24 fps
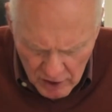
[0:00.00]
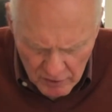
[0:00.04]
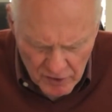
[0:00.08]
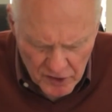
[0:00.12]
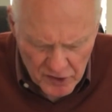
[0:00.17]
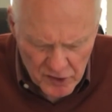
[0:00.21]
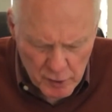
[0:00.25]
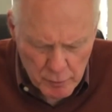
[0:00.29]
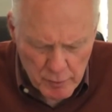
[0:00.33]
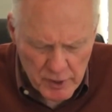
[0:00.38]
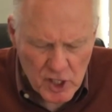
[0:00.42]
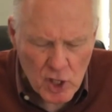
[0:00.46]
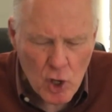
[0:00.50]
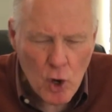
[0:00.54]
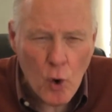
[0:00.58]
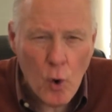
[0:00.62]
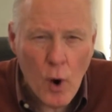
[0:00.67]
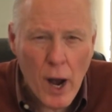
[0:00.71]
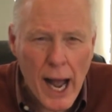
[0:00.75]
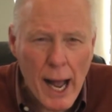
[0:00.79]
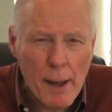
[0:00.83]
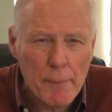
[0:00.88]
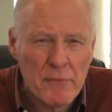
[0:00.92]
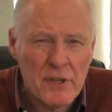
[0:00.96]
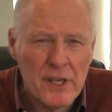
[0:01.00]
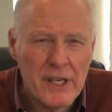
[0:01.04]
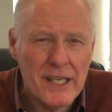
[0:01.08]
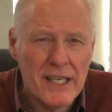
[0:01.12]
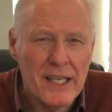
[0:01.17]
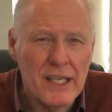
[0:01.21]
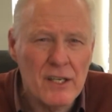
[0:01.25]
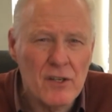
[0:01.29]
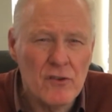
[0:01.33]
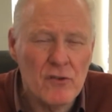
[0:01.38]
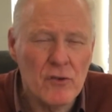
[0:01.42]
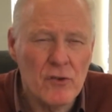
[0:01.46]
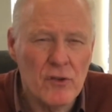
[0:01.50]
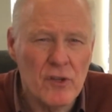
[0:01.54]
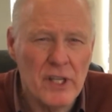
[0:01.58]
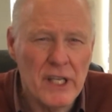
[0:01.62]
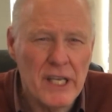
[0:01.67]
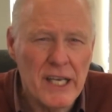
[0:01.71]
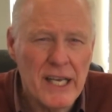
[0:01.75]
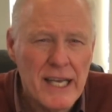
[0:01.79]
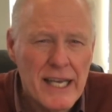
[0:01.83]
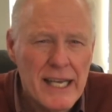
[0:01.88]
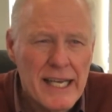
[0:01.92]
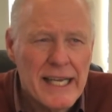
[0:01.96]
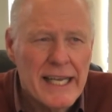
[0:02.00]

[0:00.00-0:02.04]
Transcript: of us to be co-opted into the